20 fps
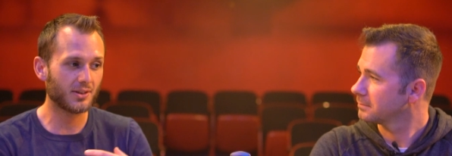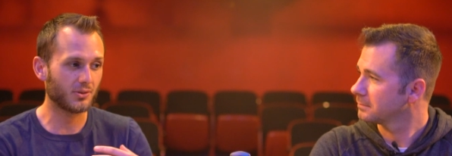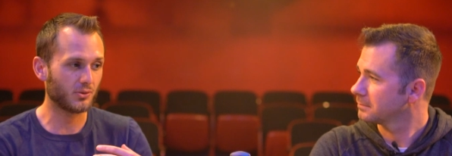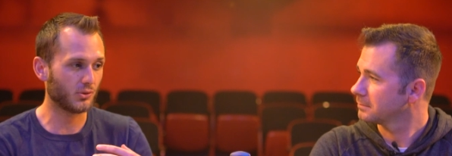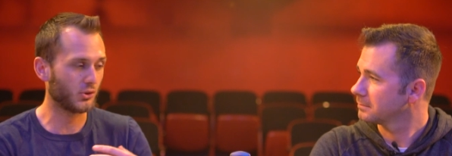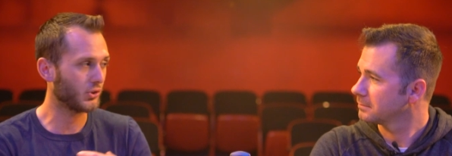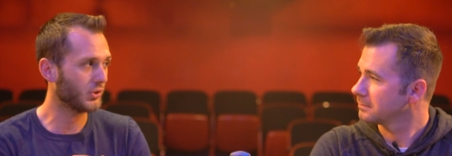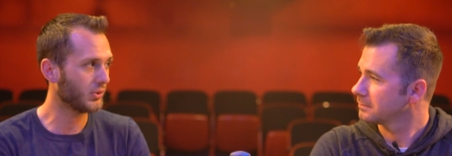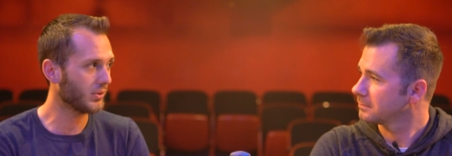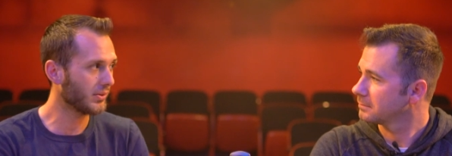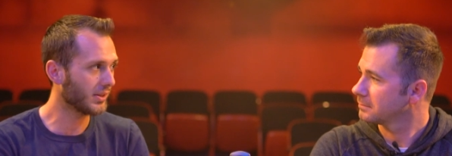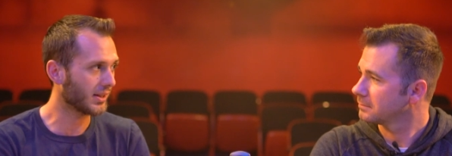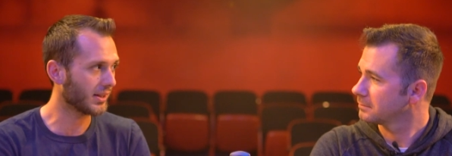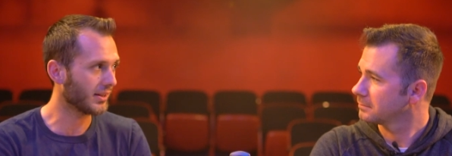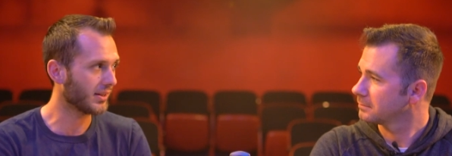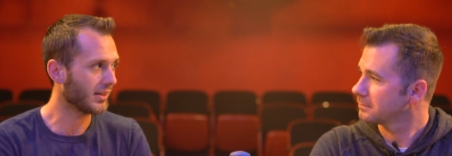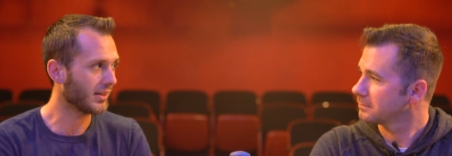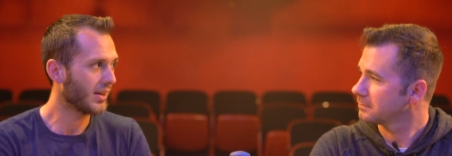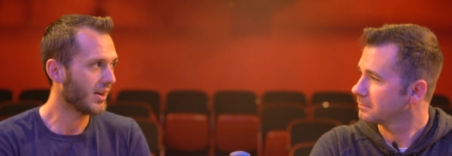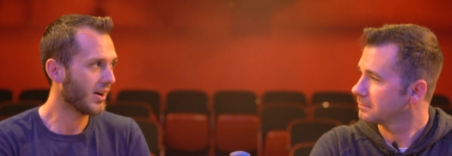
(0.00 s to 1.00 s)
Speaker 1: a
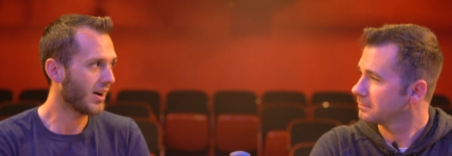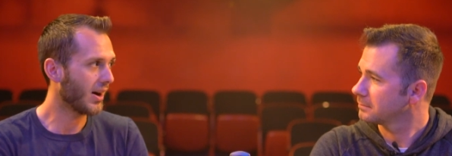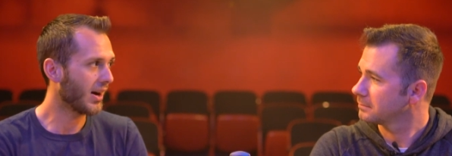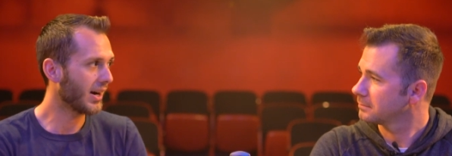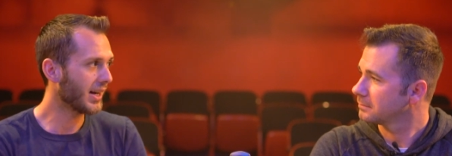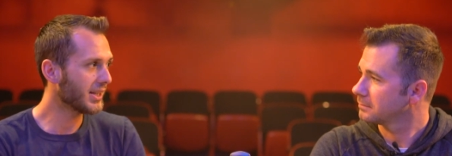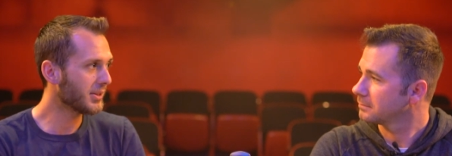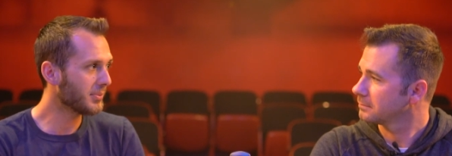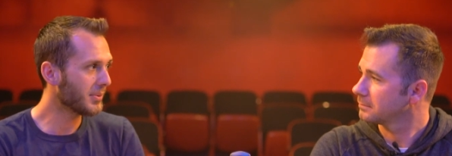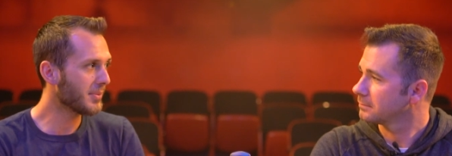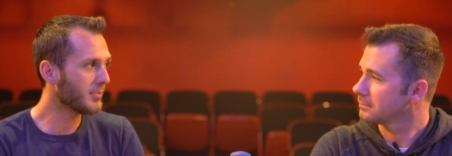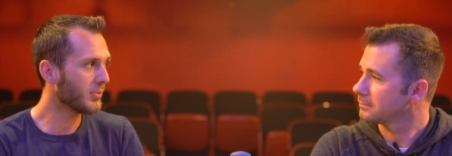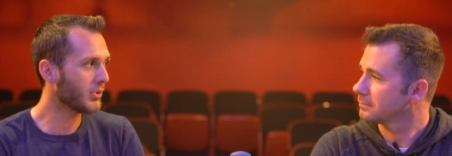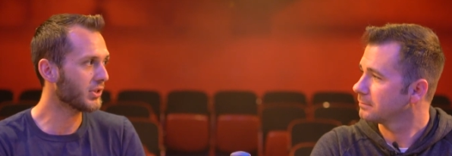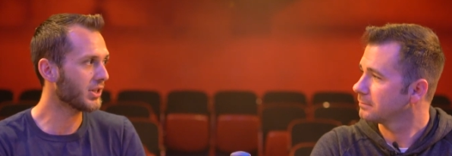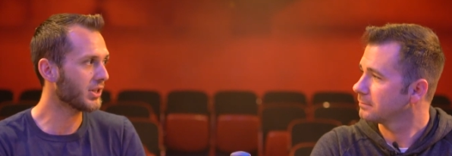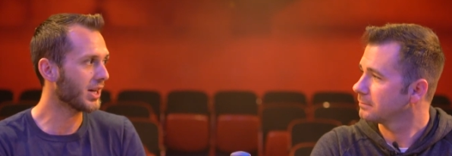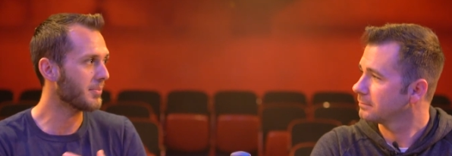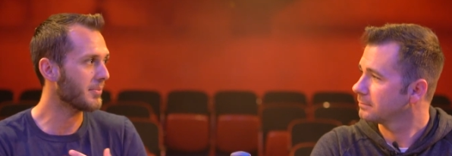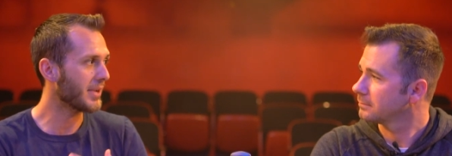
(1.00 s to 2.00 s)
shooter, I spend
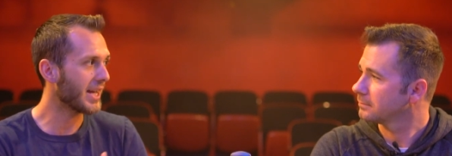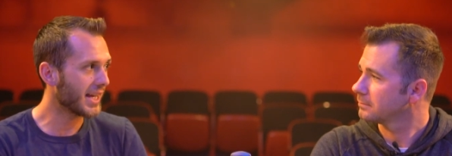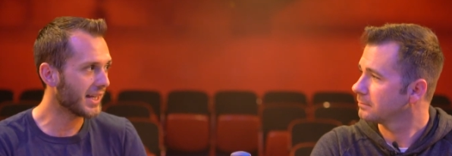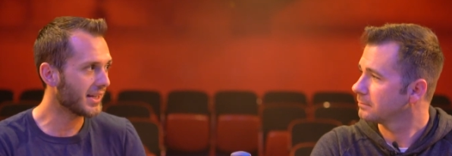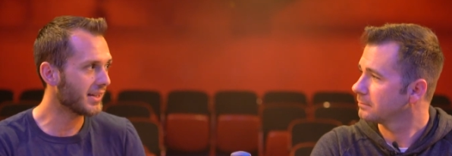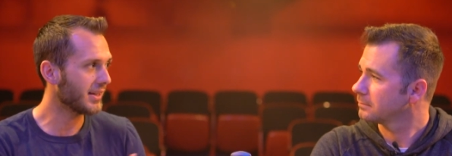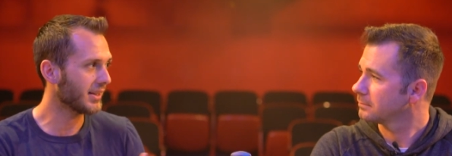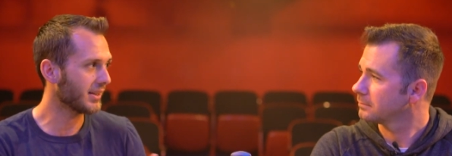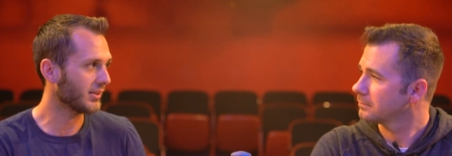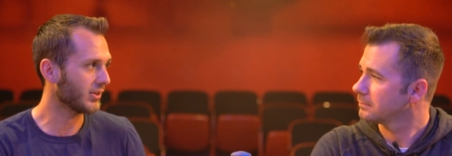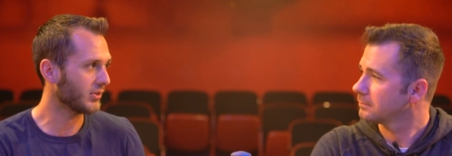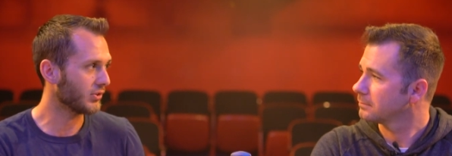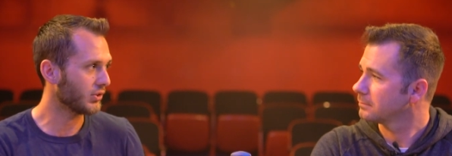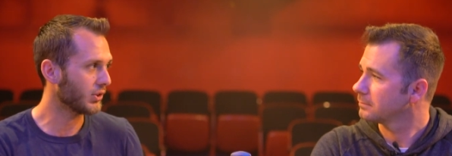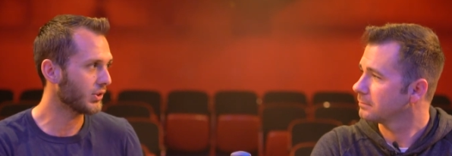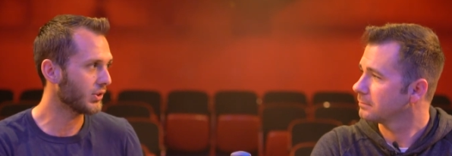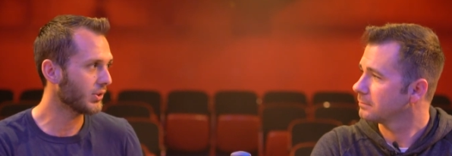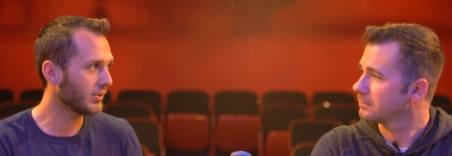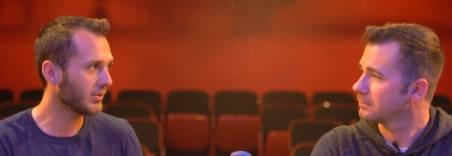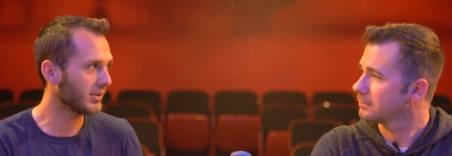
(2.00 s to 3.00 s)
more time editing than
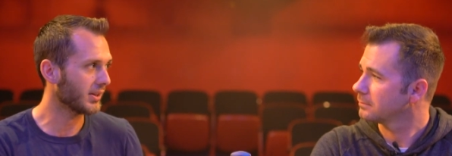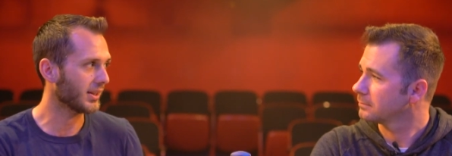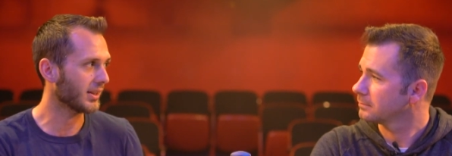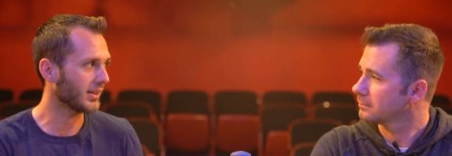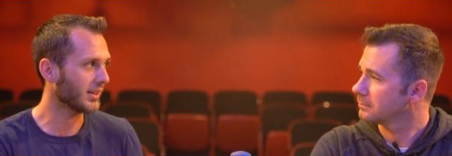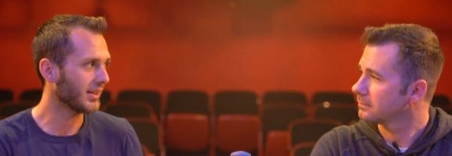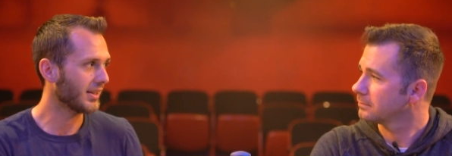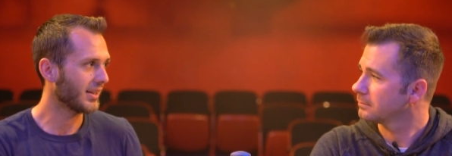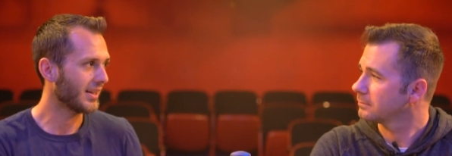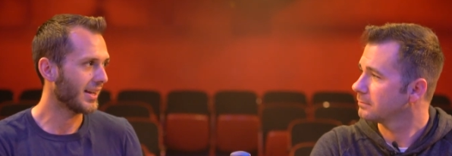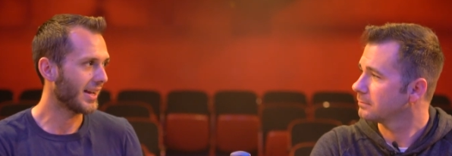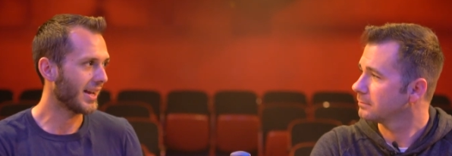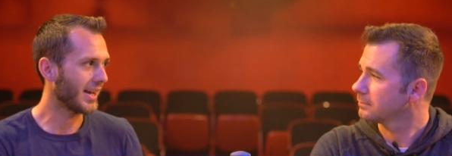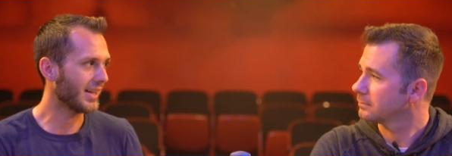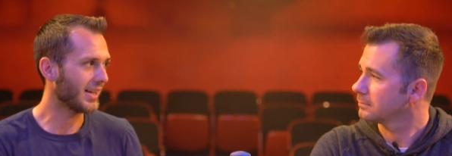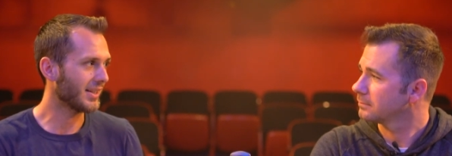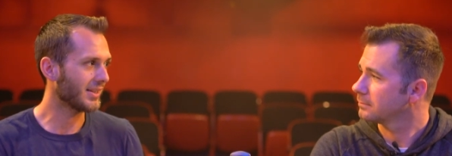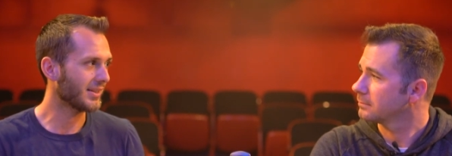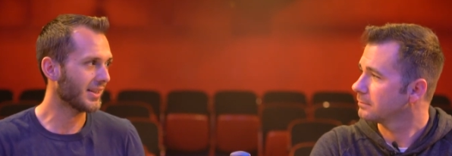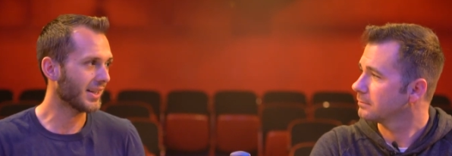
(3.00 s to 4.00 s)
shooting,
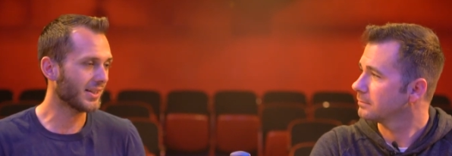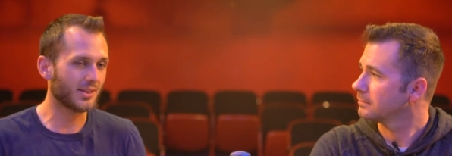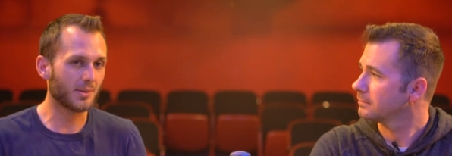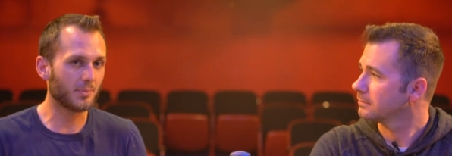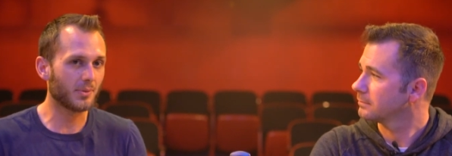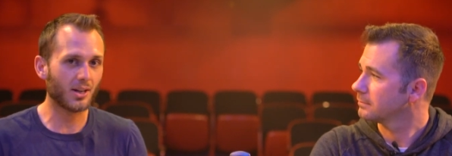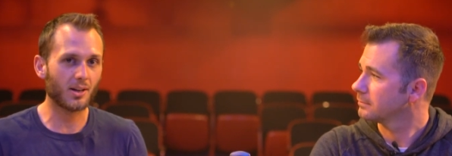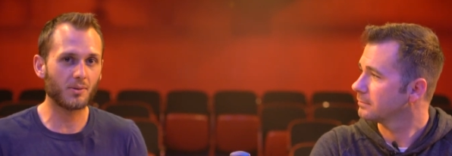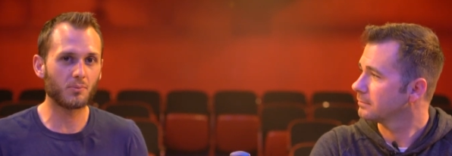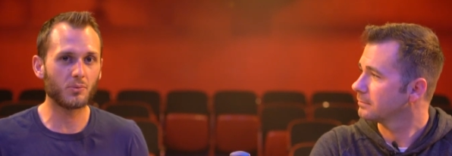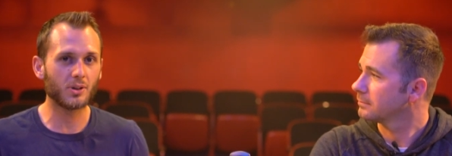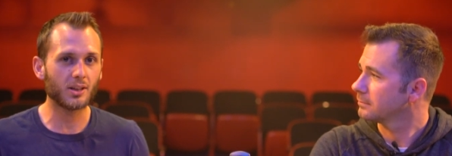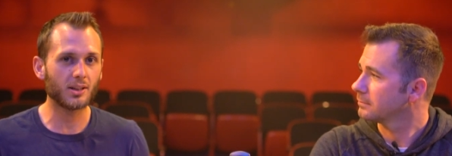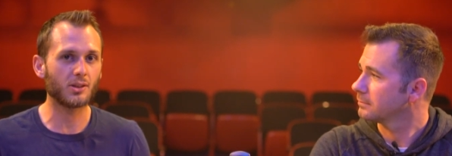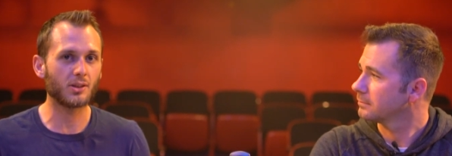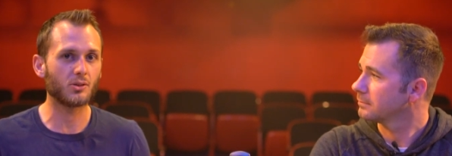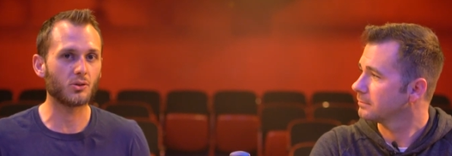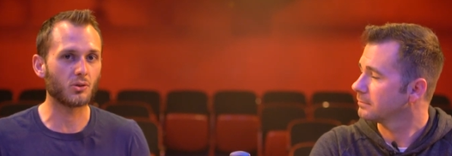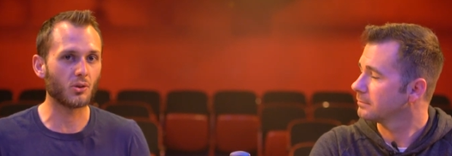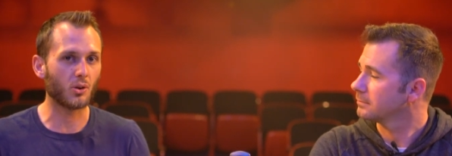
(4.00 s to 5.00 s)
and that's something I
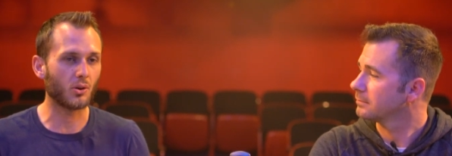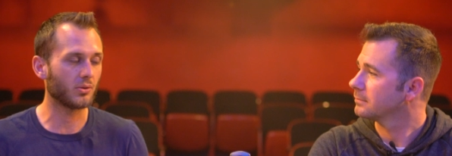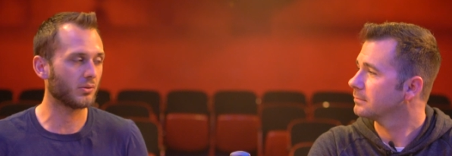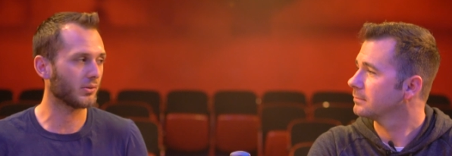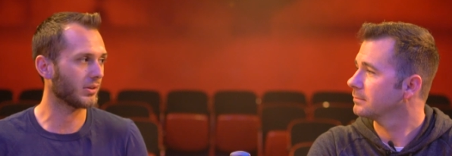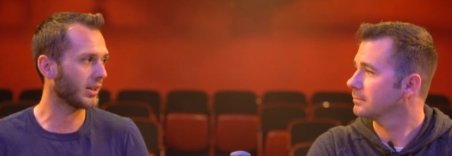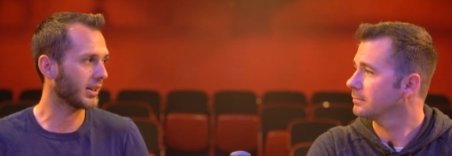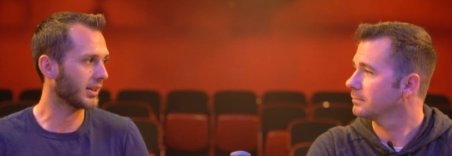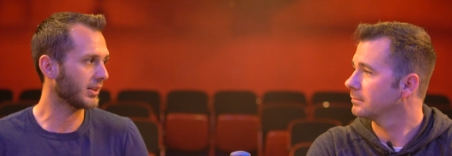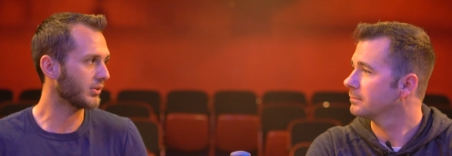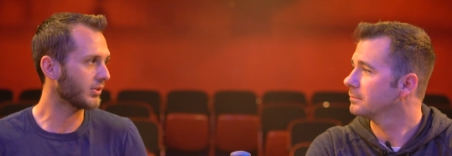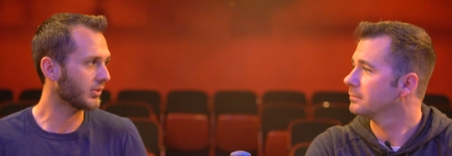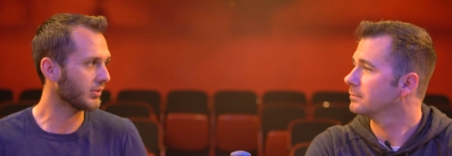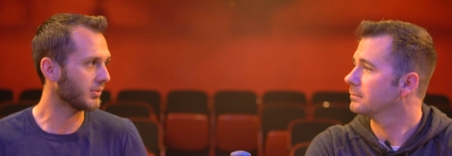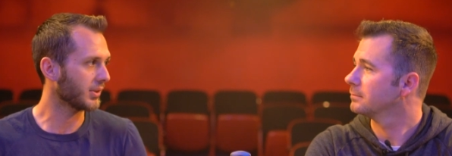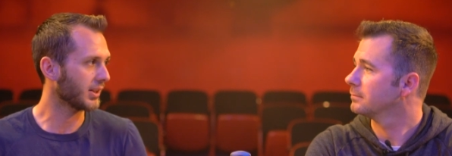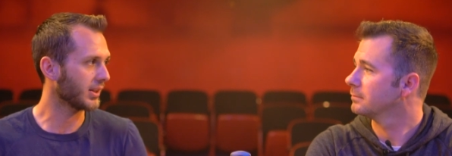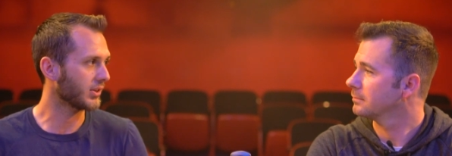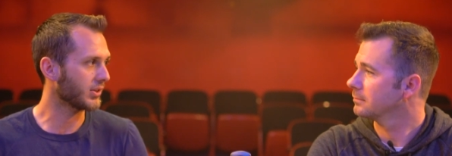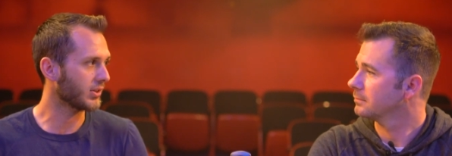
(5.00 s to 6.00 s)
really don't like
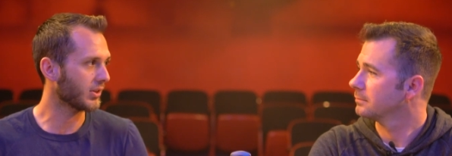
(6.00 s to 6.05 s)
doing.